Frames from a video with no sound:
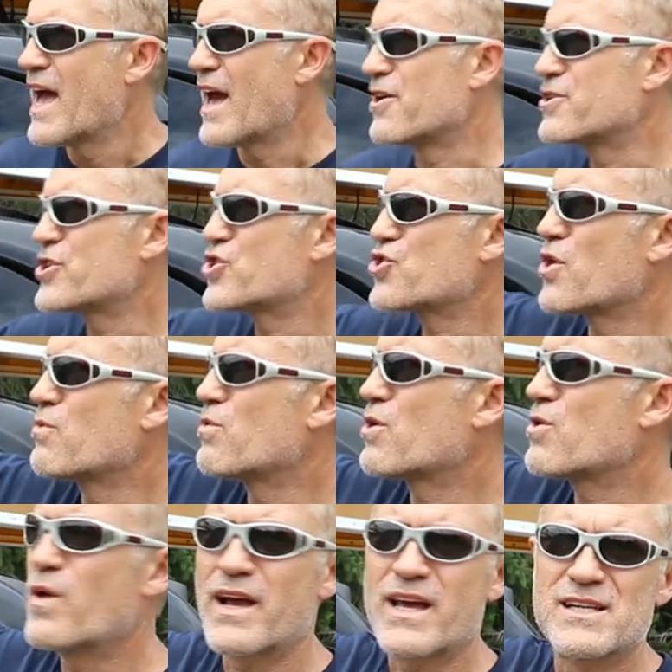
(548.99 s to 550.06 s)
and I'll just show you
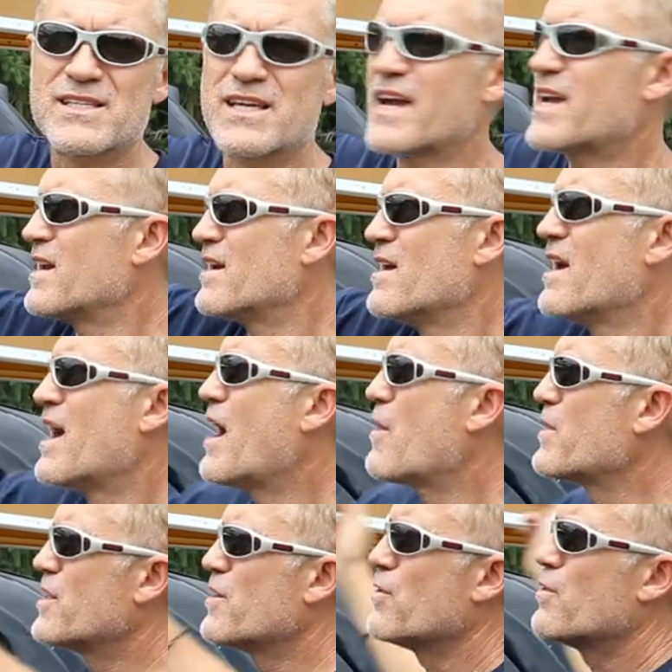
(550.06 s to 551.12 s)
real quick in a second
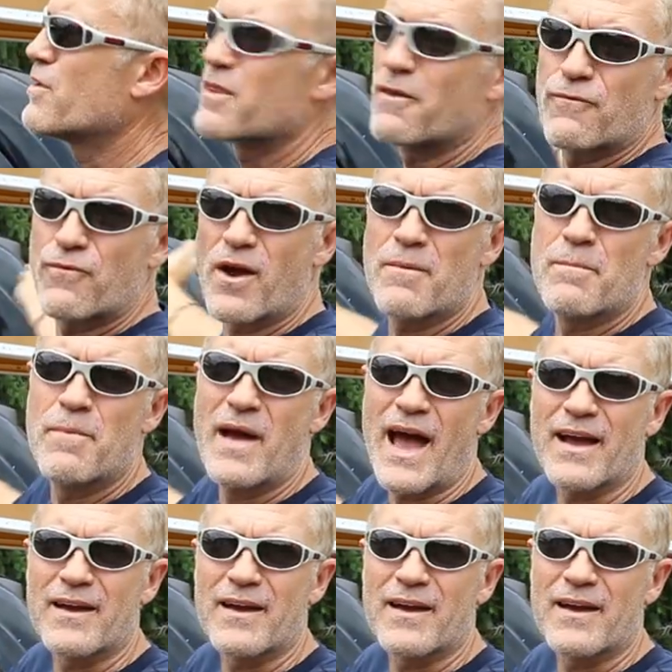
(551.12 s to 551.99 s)
how we do the front and